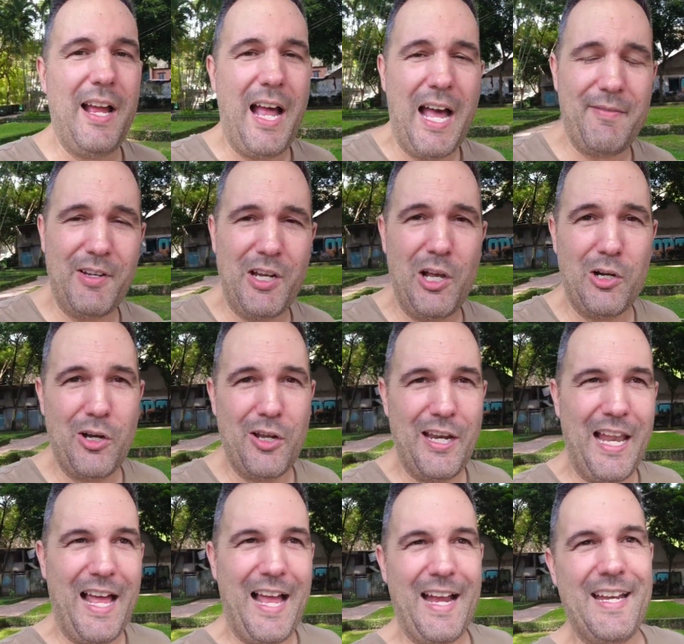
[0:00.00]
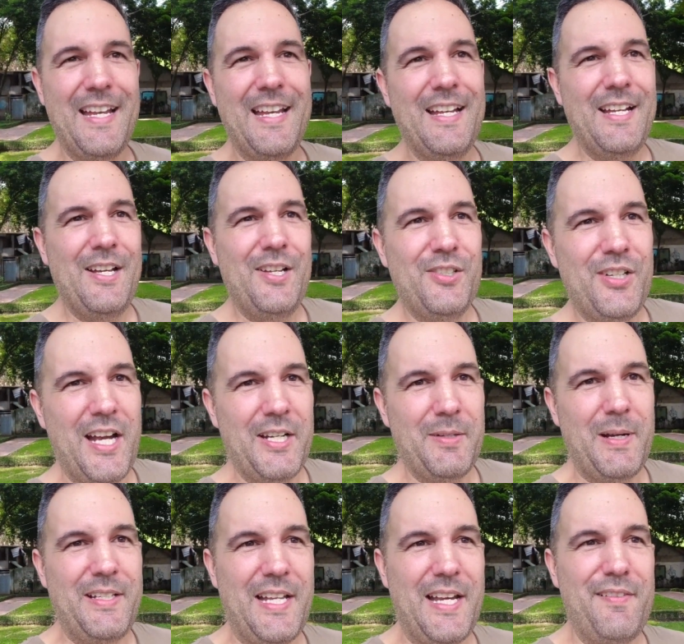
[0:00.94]
have a look online, try
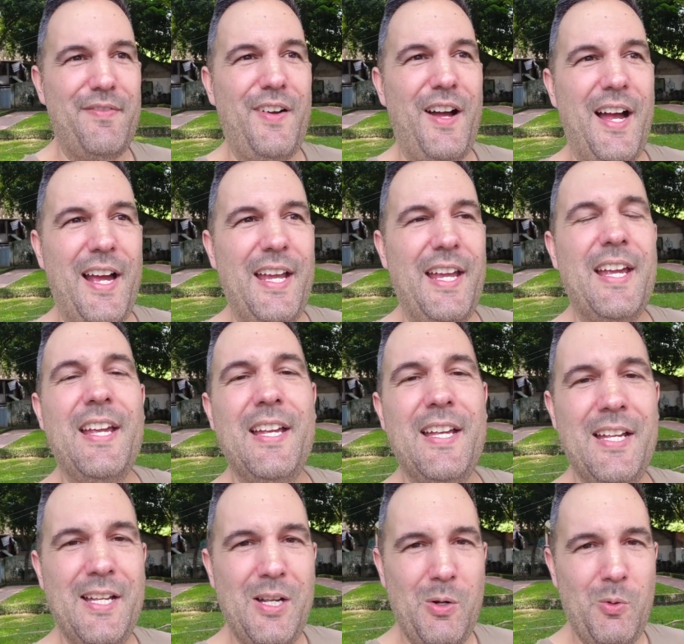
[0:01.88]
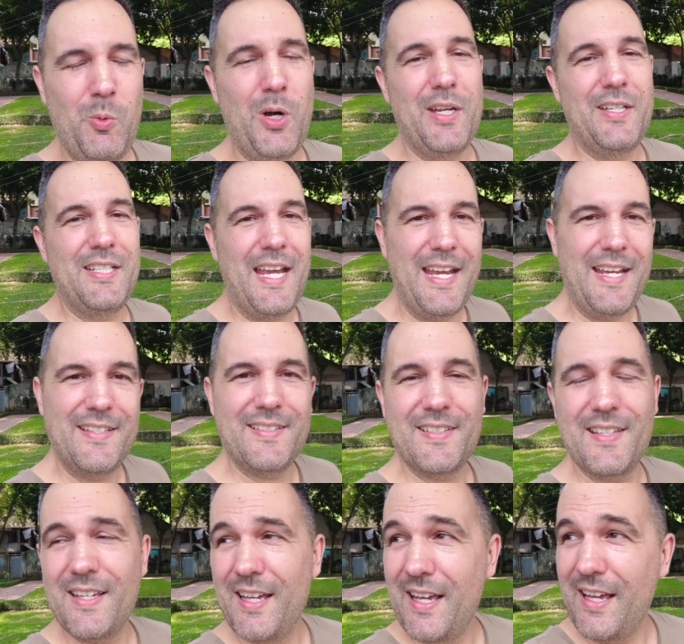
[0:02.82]
to identify what
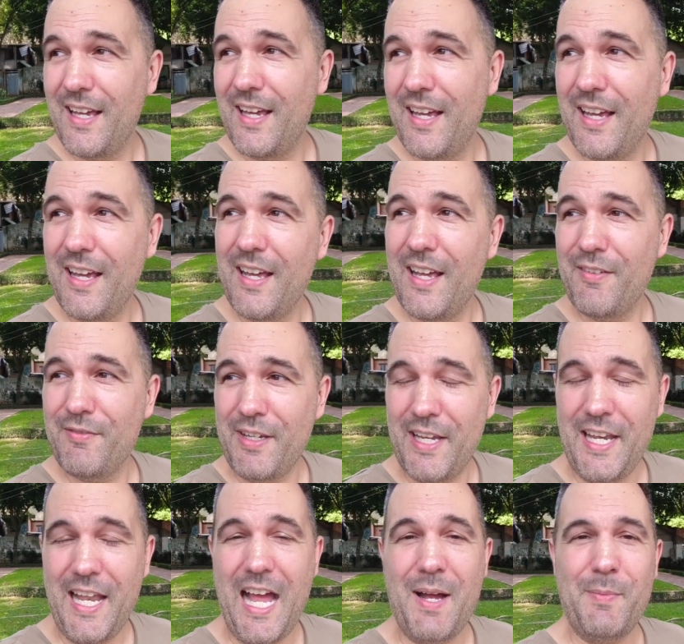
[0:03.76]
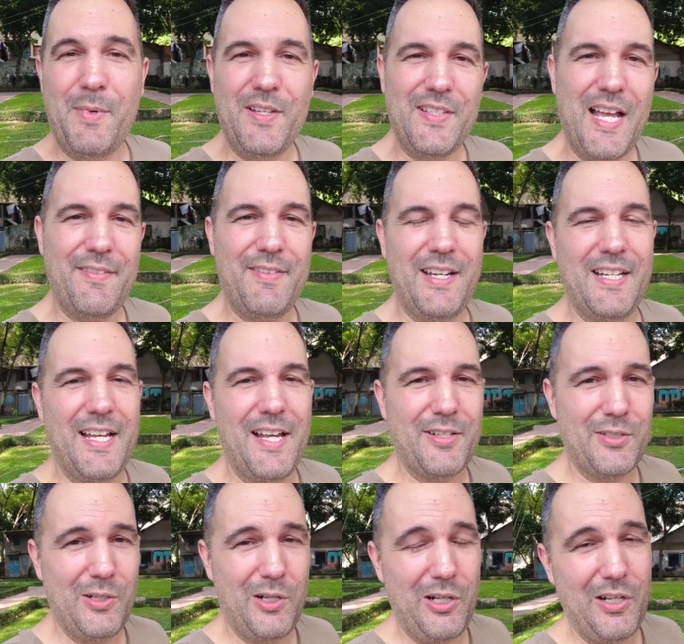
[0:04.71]
days Vietnam is having
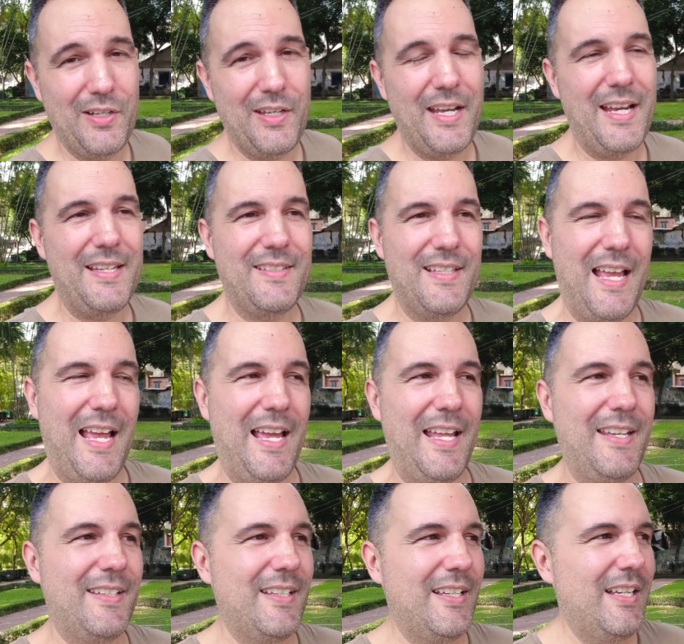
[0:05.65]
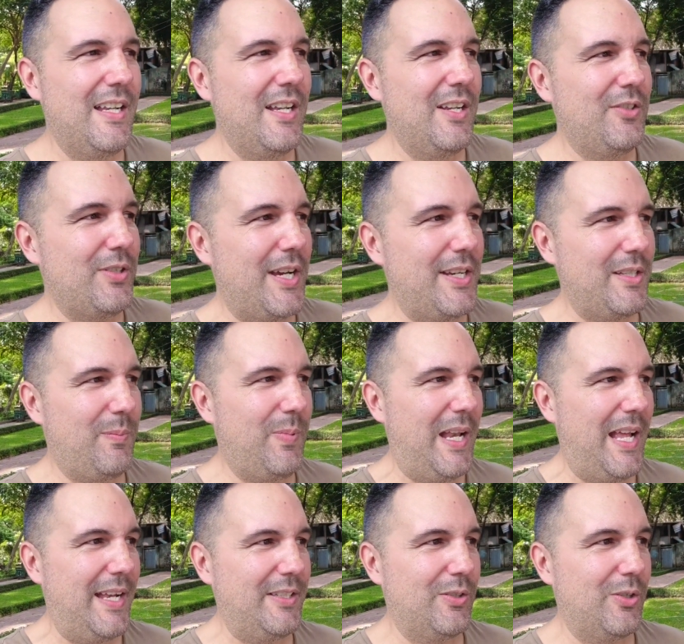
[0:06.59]
national holidays, and try to
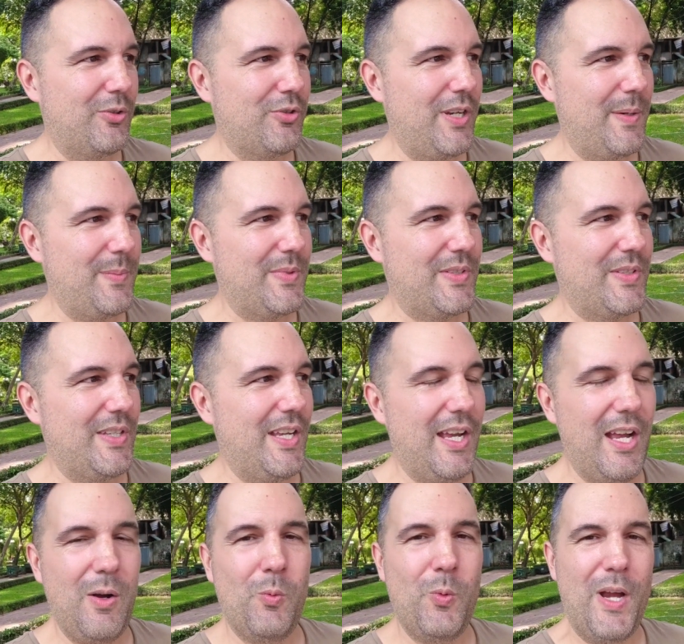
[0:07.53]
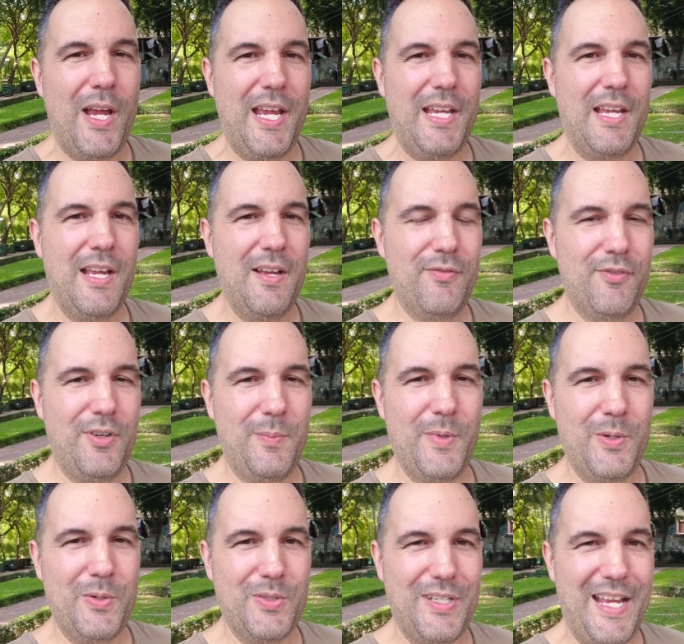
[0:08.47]
plan your trips away
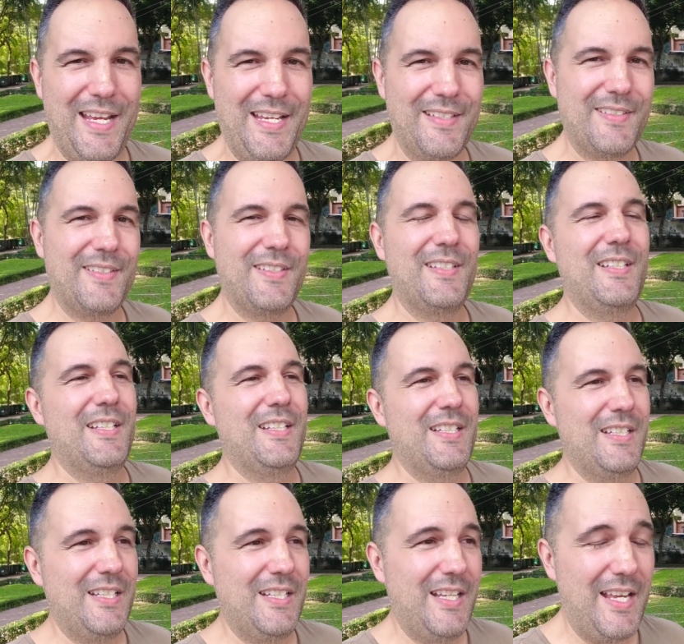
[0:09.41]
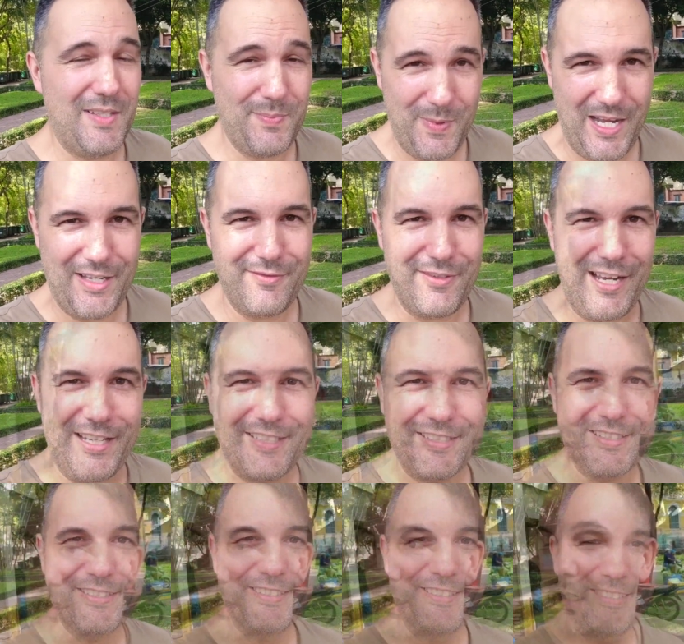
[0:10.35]
from those days, is my advice.
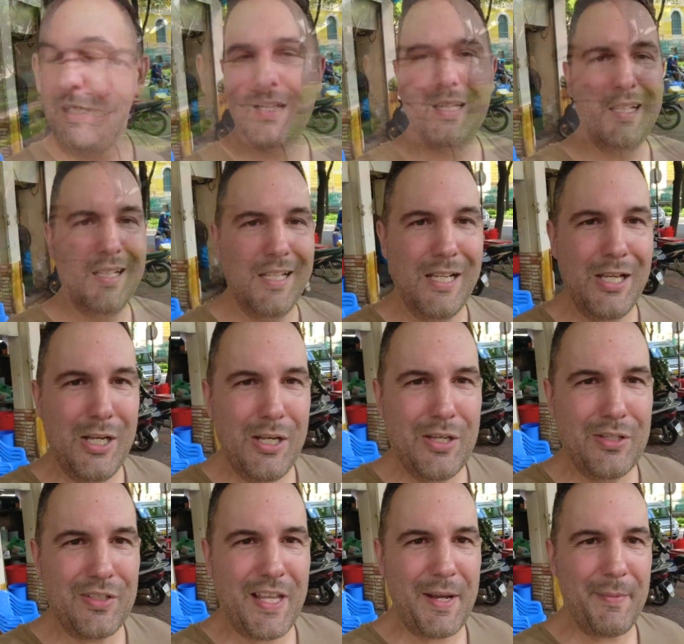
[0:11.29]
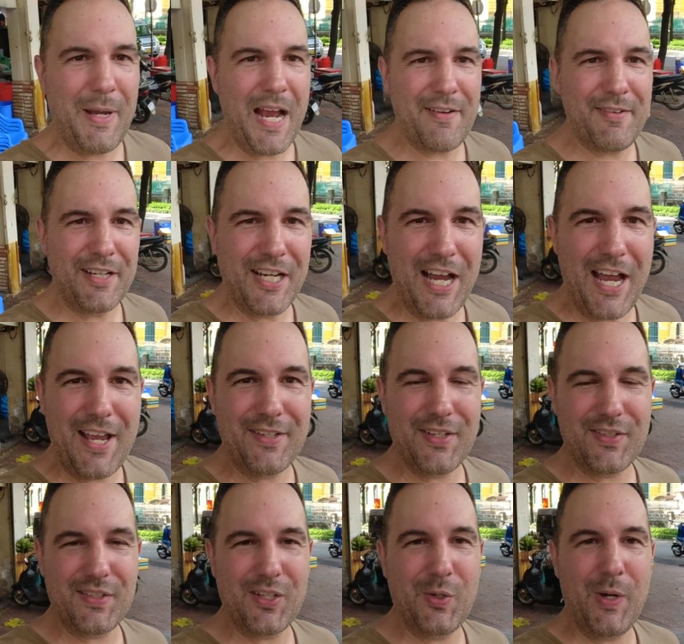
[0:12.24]
So there we have it,
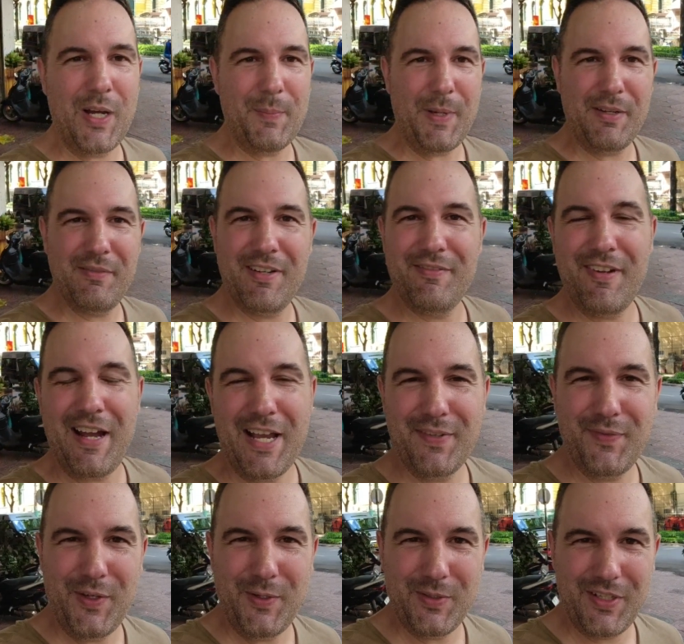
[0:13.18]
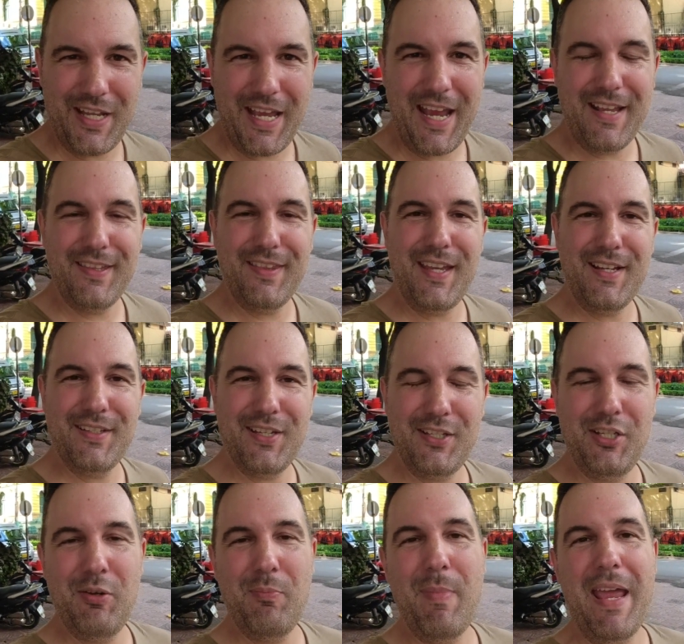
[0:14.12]
guys. Just a quick bit of advice for you today. Things
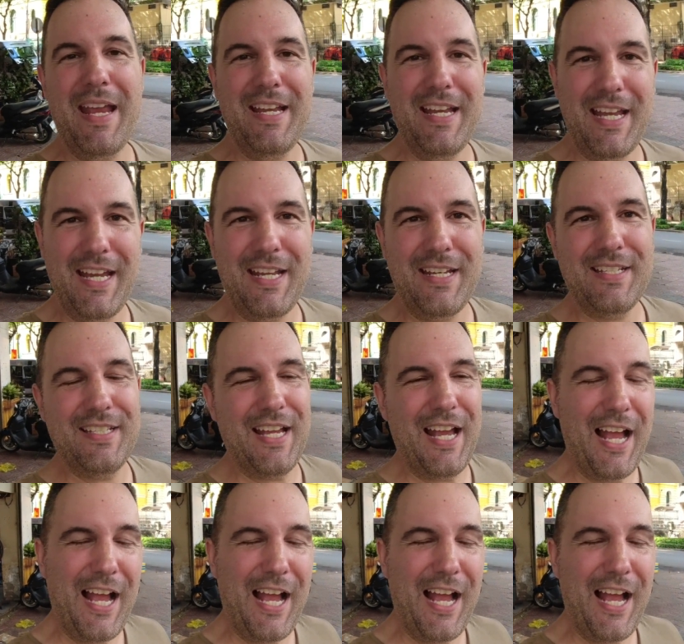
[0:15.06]
that you may need,